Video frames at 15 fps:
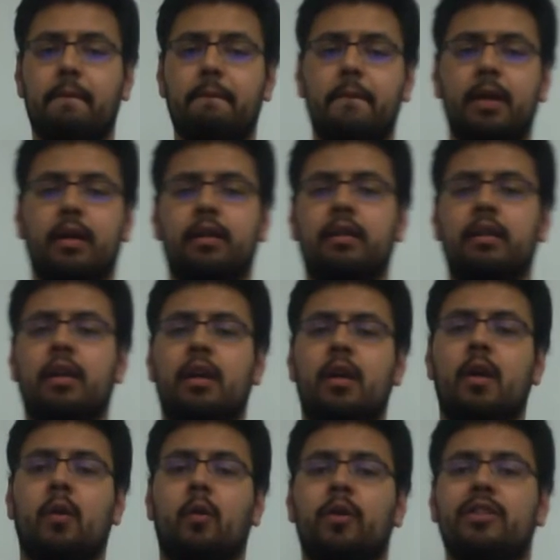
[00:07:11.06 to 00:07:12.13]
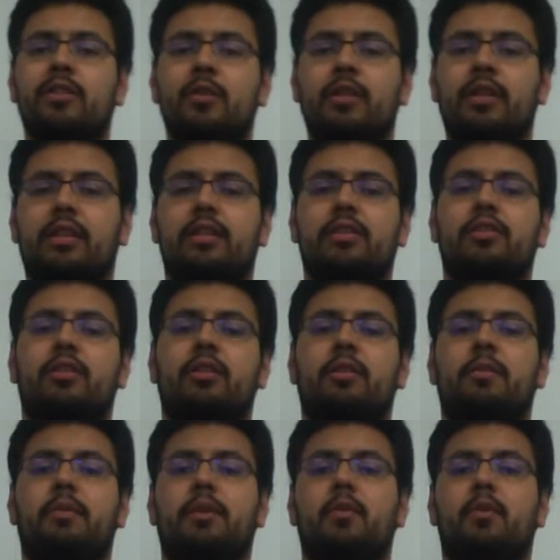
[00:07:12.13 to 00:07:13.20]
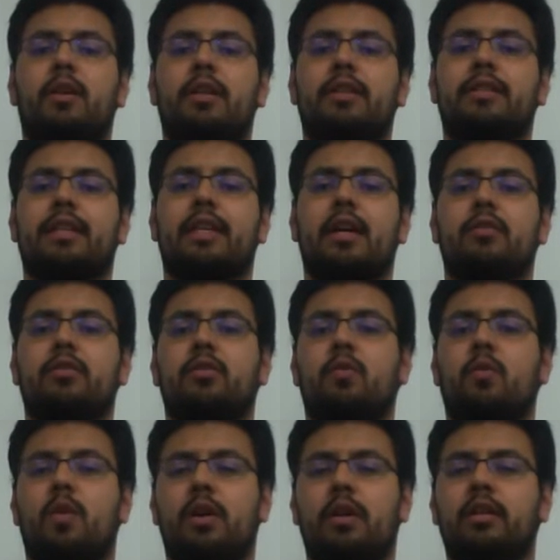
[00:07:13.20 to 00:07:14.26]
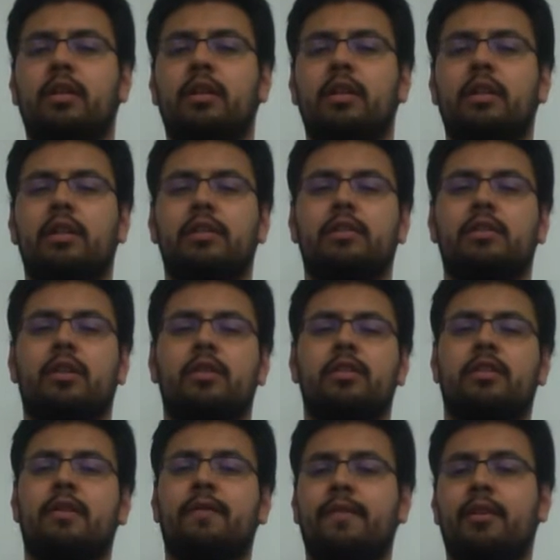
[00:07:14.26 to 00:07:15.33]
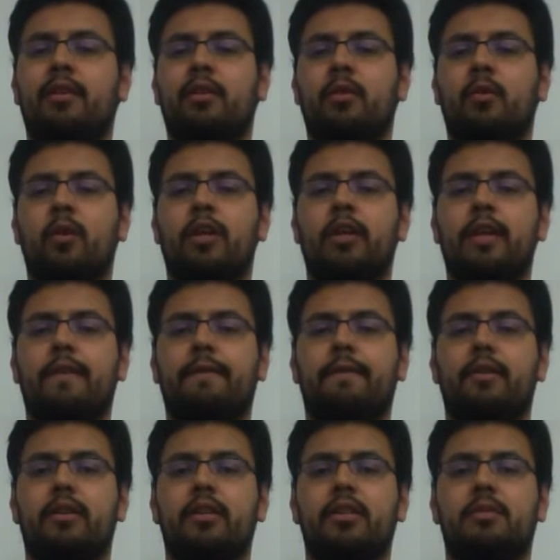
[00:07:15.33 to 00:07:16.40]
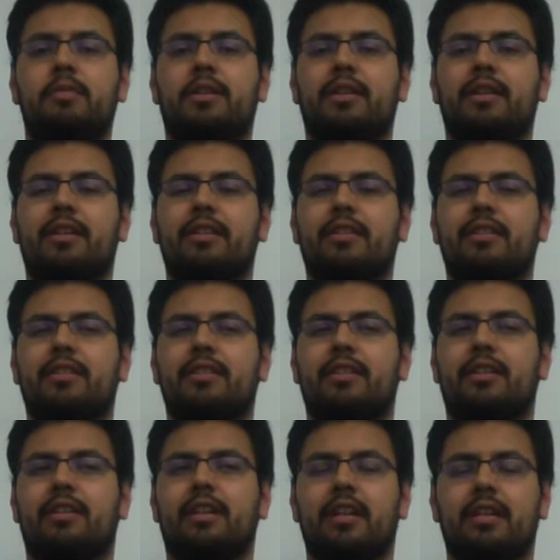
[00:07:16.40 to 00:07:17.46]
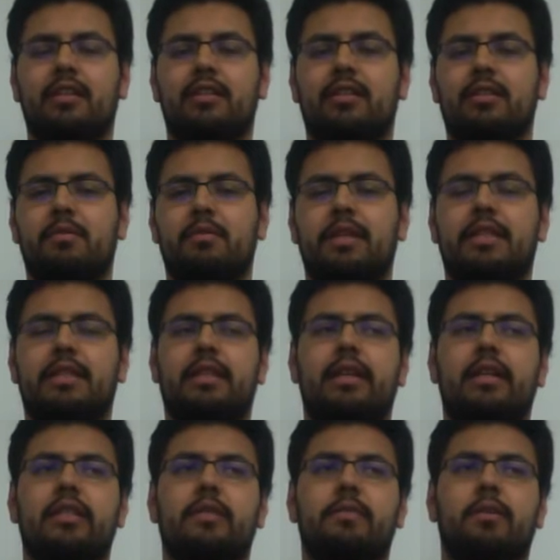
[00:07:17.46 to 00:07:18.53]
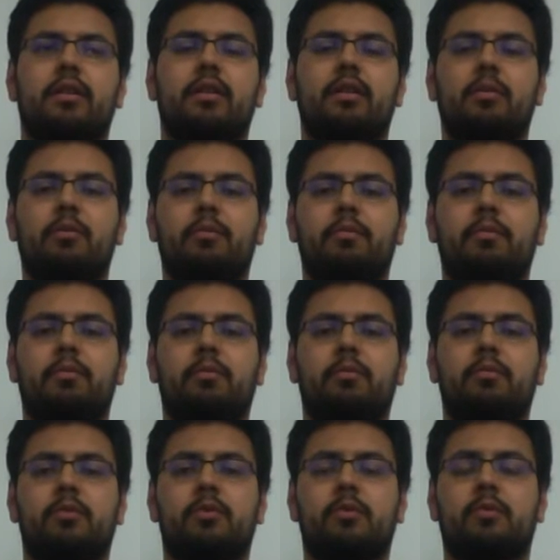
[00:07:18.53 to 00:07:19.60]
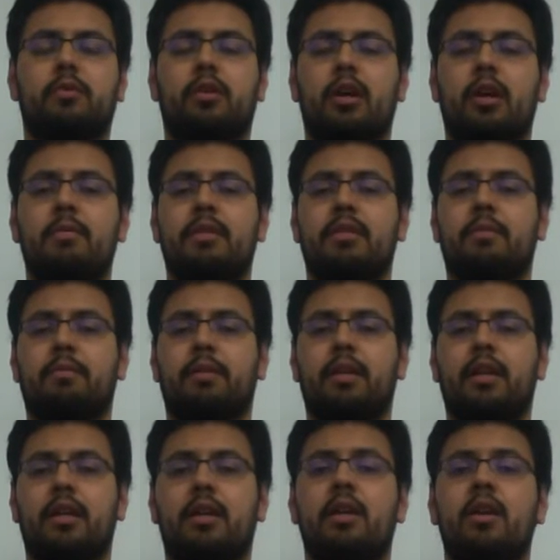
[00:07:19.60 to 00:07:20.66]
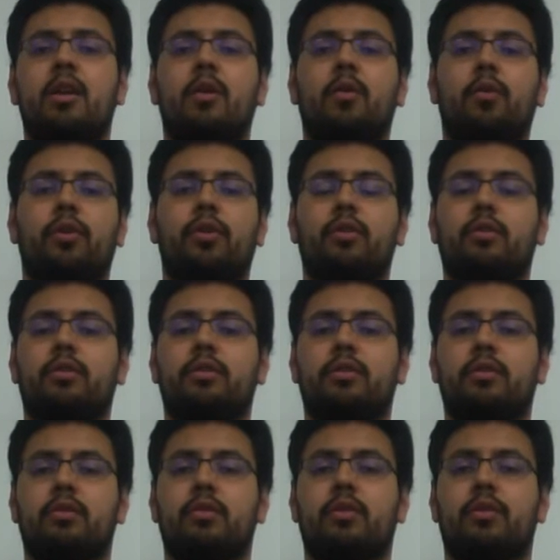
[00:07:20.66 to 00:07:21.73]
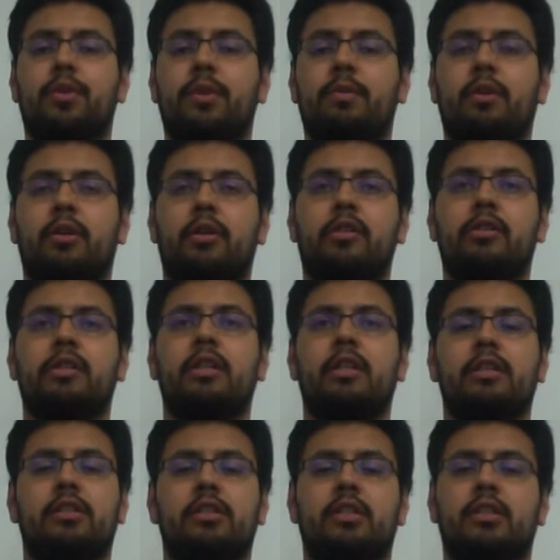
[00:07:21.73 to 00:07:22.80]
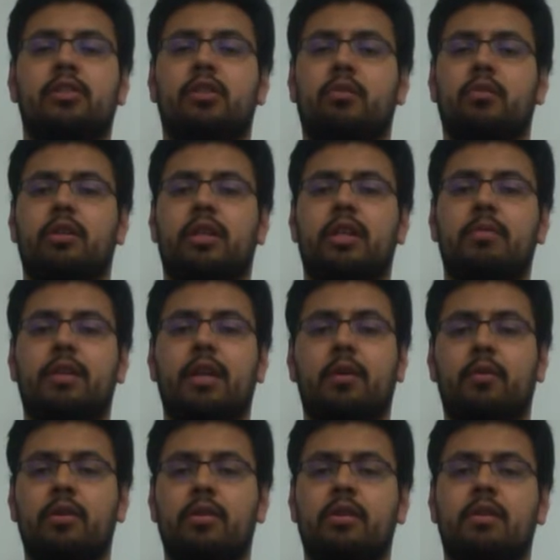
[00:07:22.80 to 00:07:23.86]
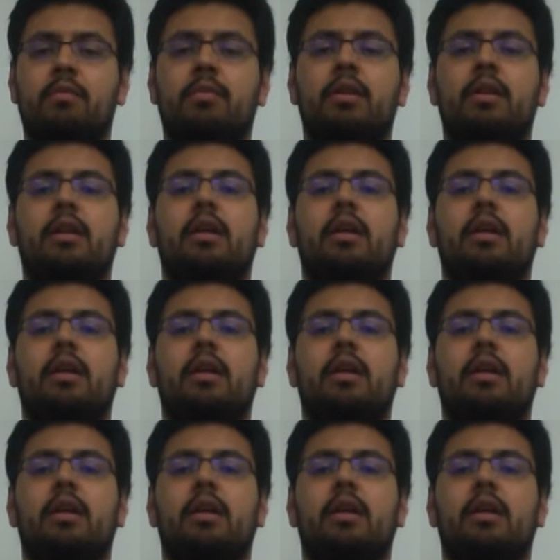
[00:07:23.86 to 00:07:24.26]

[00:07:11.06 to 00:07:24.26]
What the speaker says: But when doing this, you're going to be wanting to count to 1. So it's going to feel a little weird at first because it kind of doesn't make sense, but it'll come into play when you're doing 2 and 3 balls, just that you're able to keep that rhythm.